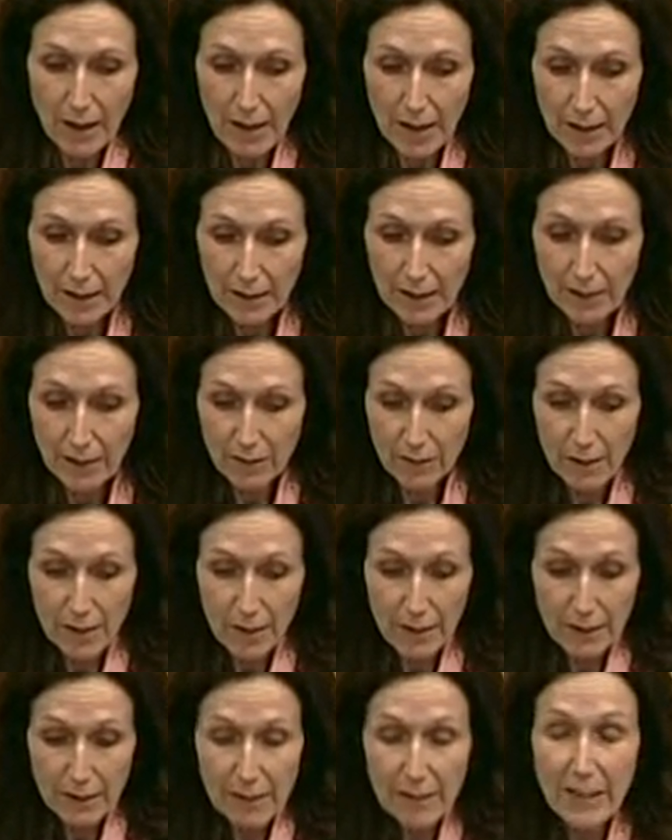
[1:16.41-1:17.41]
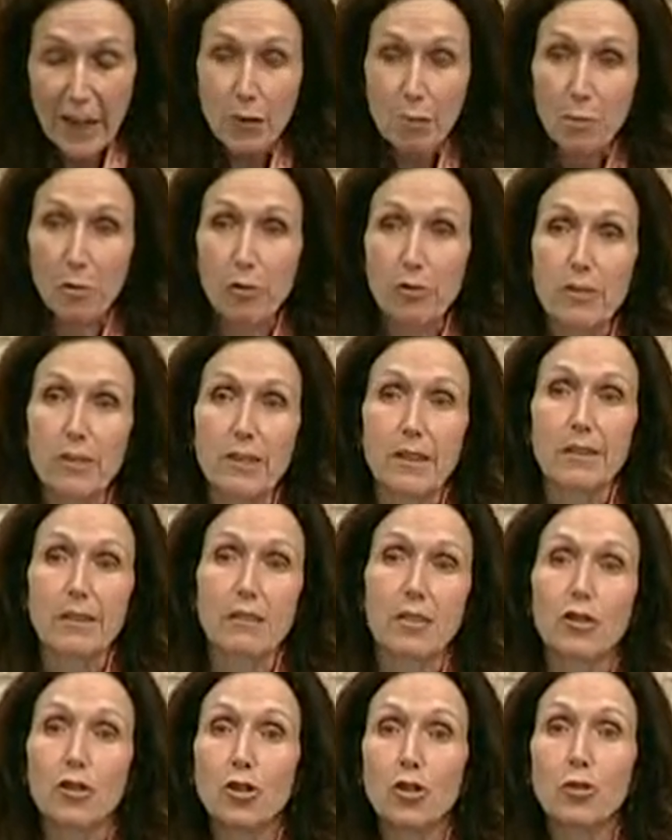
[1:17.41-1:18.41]
And in that
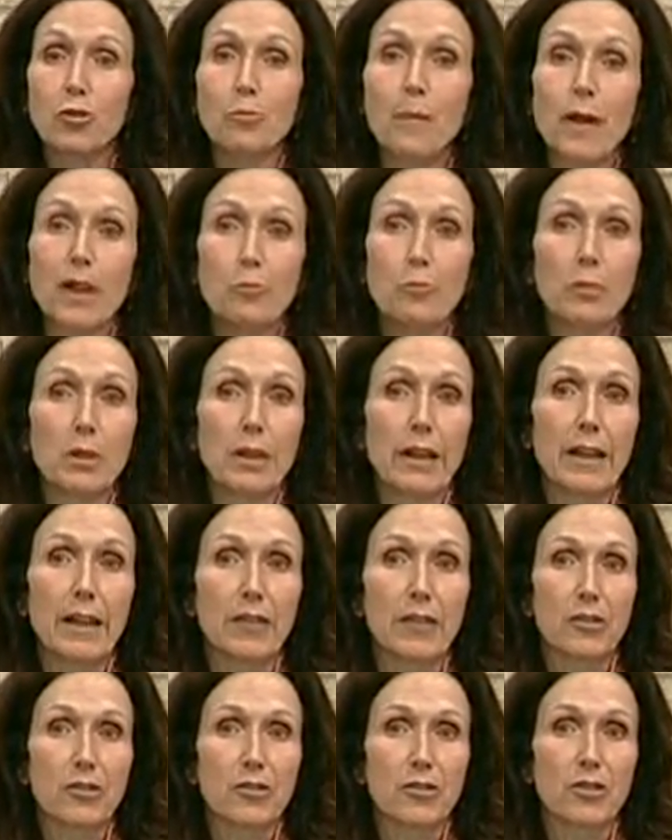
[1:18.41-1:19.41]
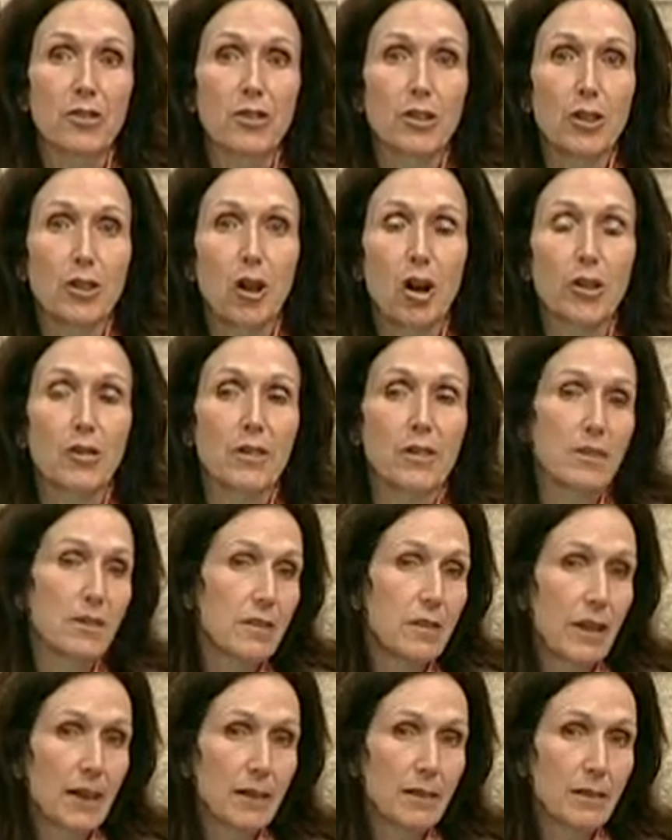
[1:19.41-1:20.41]
process, the two main players are the
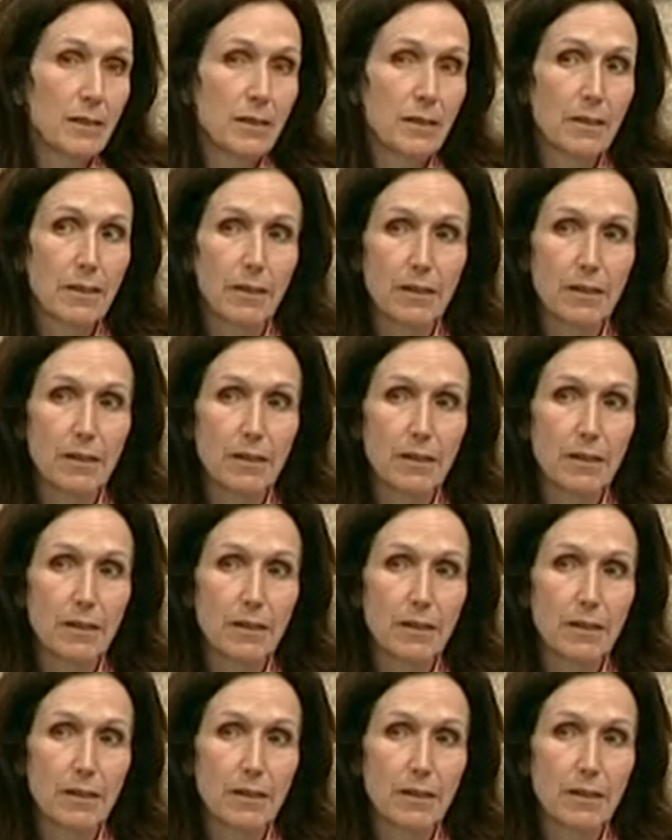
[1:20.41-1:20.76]
state